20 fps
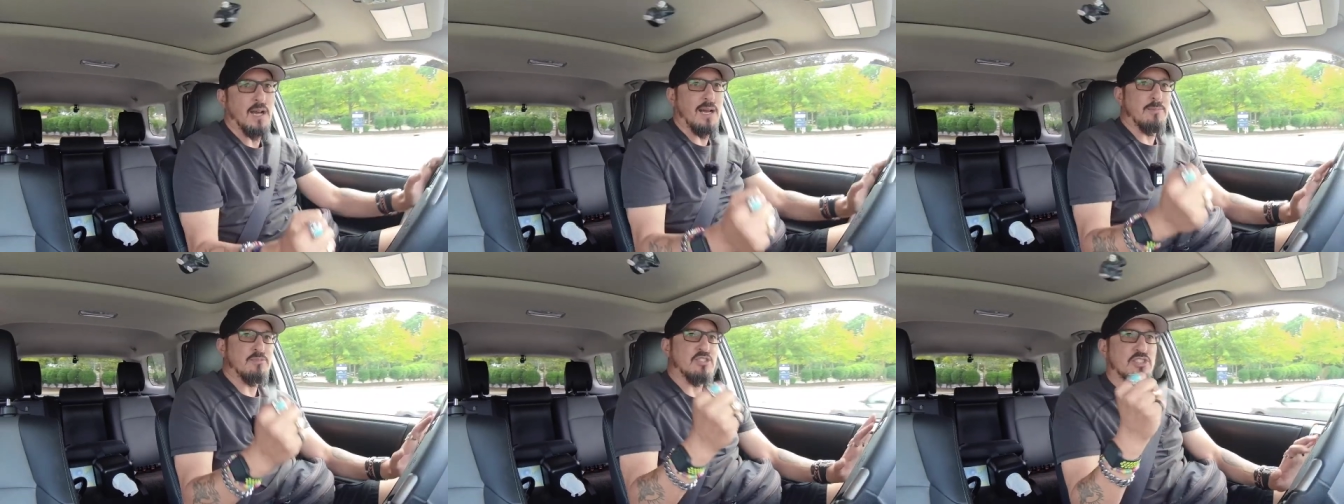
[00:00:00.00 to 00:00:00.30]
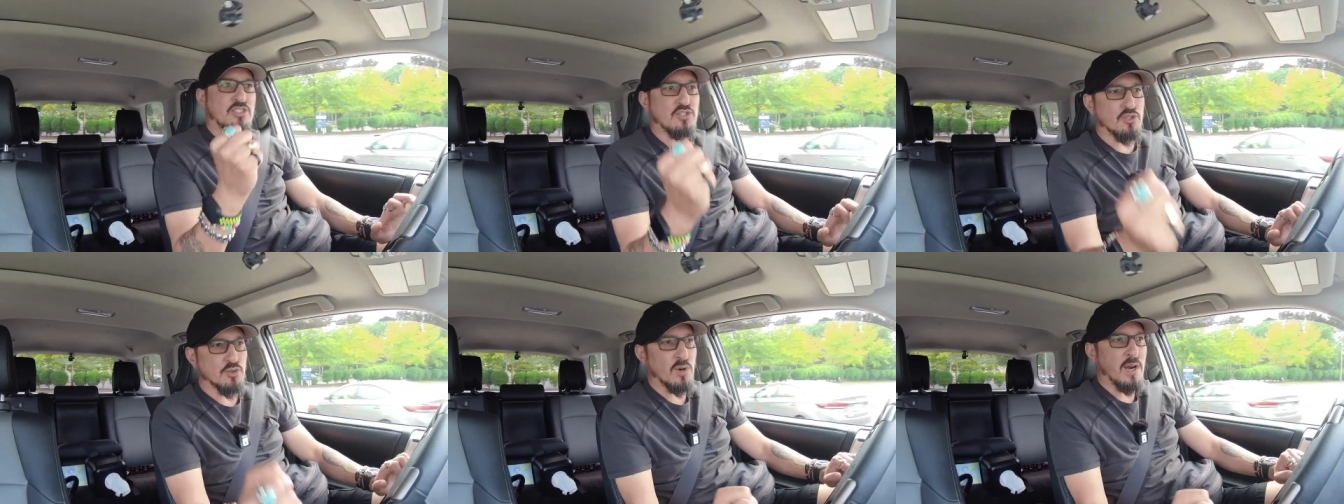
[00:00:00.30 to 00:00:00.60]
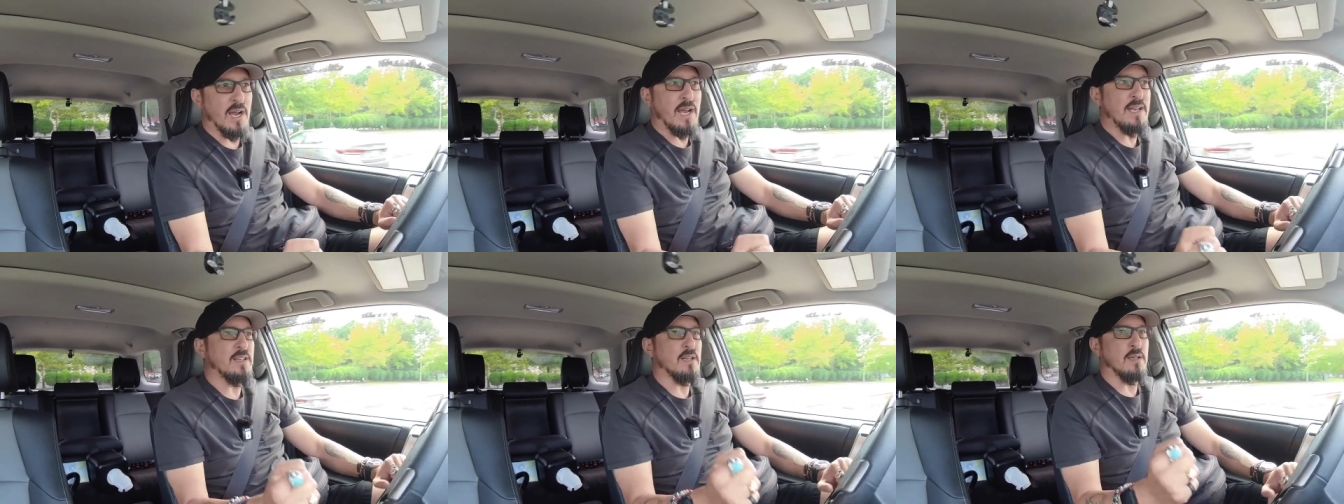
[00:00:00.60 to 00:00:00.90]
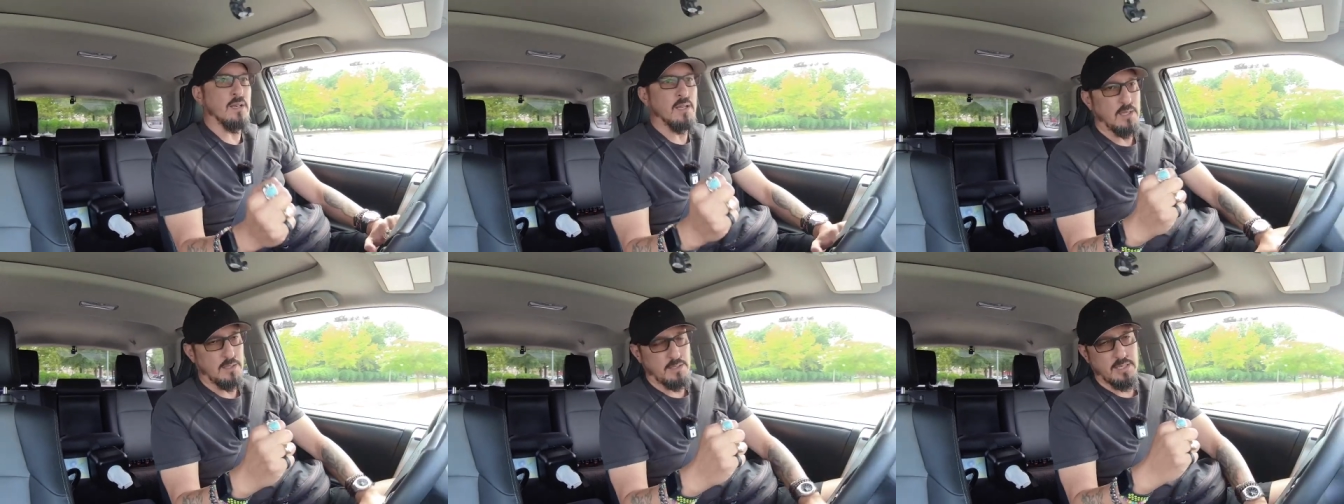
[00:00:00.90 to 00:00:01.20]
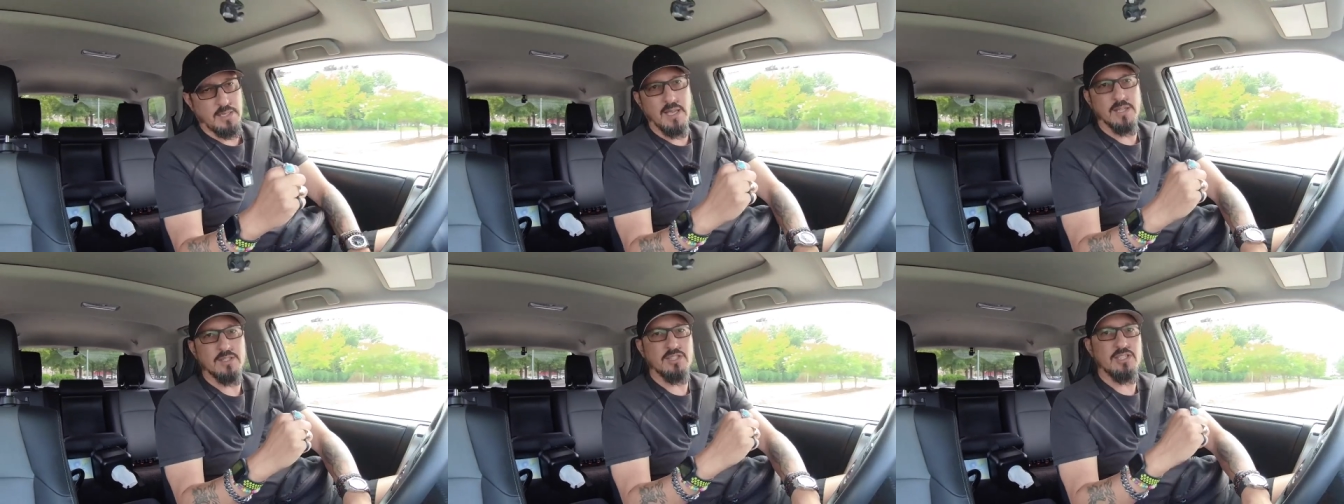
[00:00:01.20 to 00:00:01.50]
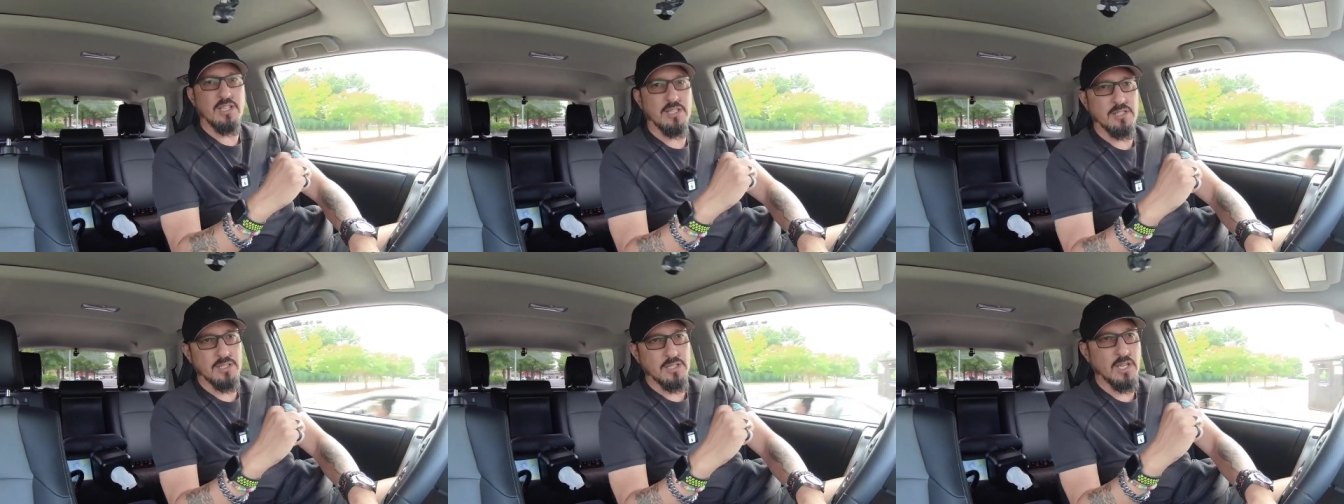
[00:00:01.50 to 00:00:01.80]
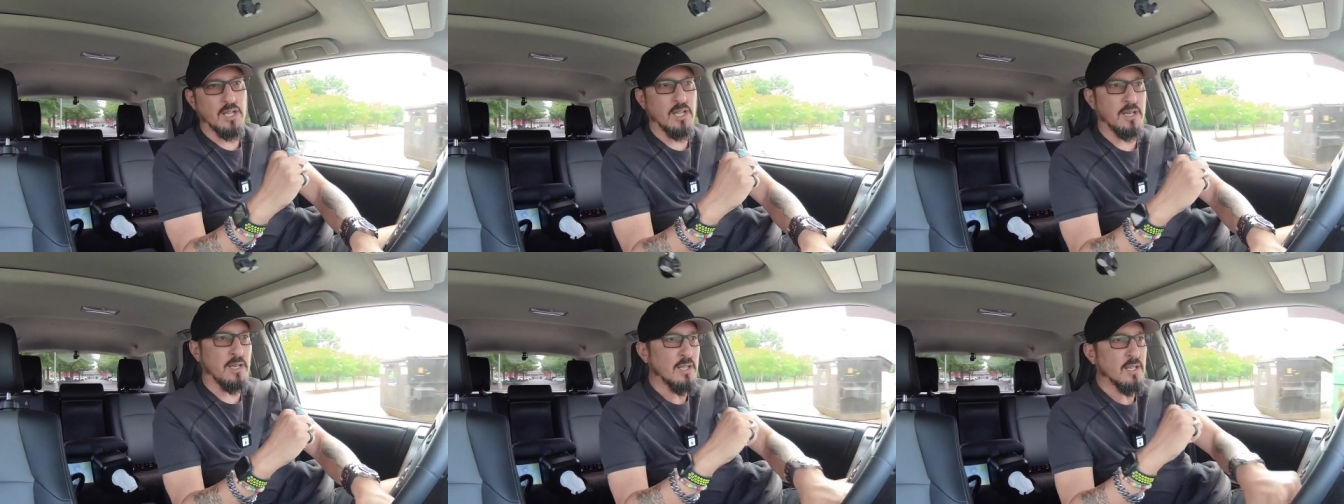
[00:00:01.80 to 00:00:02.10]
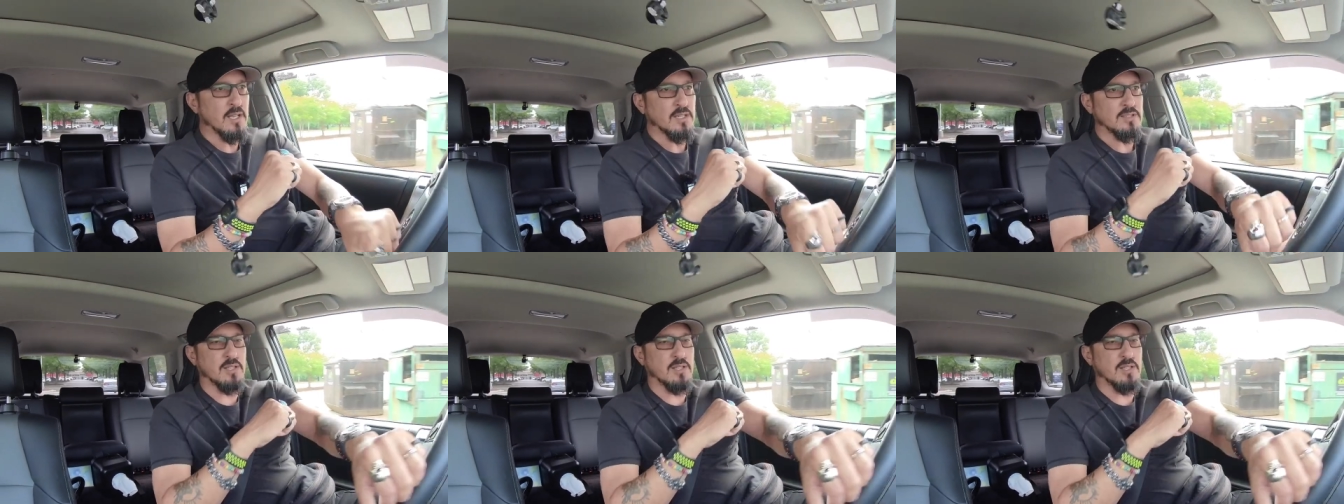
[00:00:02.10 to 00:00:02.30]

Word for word: I'm just grinding to get shit done